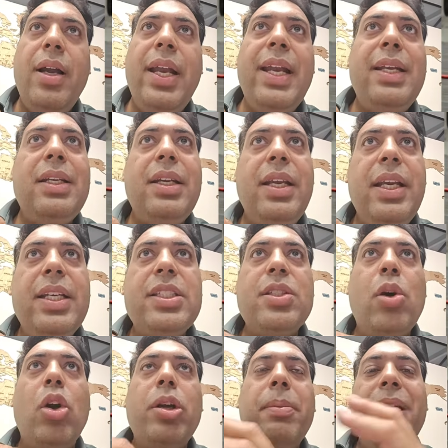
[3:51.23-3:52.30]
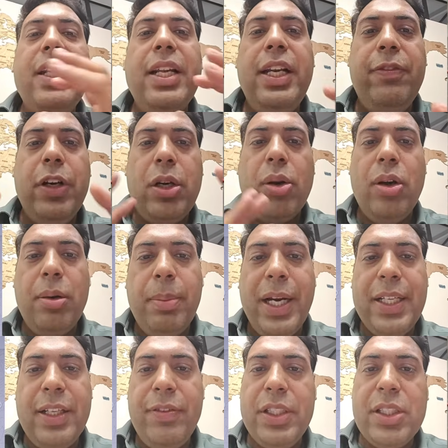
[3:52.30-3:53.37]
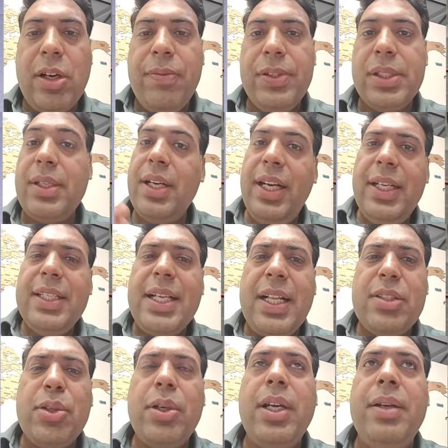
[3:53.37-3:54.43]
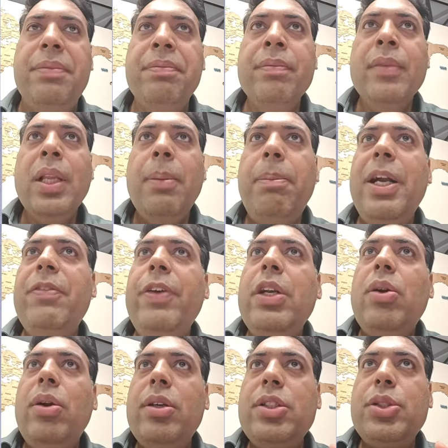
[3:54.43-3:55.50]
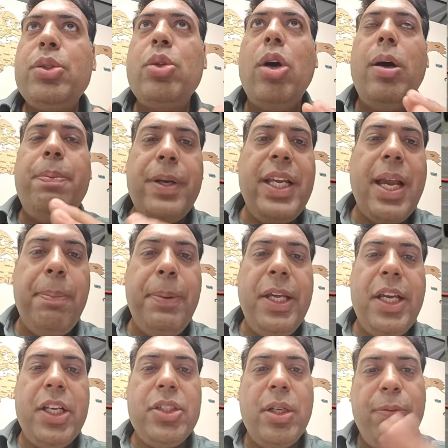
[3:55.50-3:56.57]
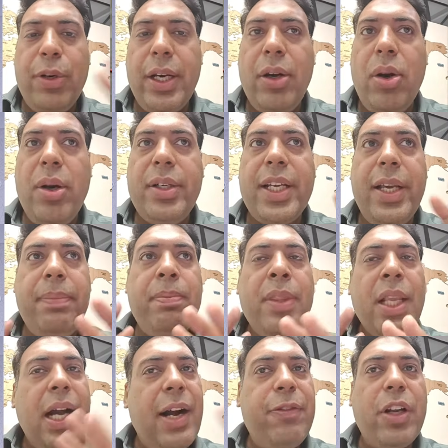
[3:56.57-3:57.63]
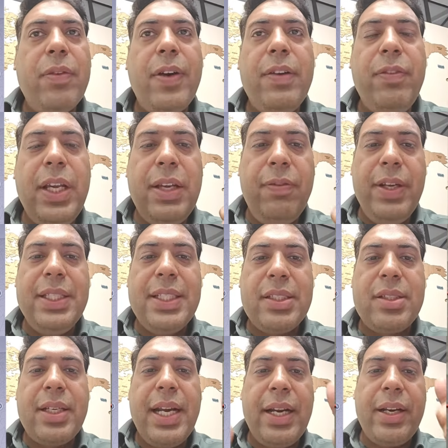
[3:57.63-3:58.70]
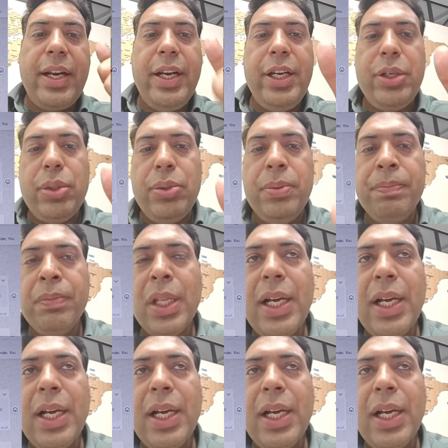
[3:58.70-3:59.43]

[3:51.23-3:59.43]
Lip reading: it is automatically withdrawn by the visa officer. It is also done, but we don't stop reapplication for a long time. After 1 week we just get ready to